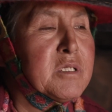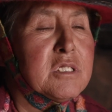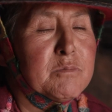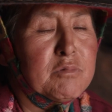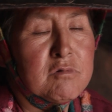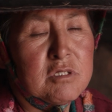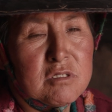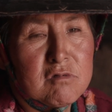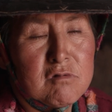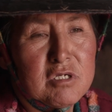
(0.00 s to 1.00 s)
It seemed
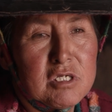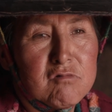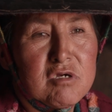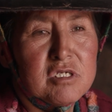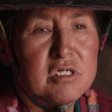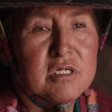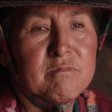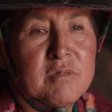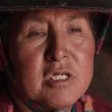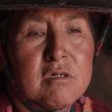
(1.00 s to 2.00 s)
like they were always
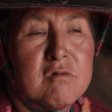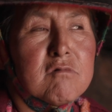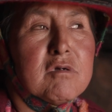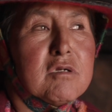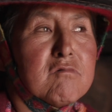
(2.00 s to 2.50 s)
sick with some kind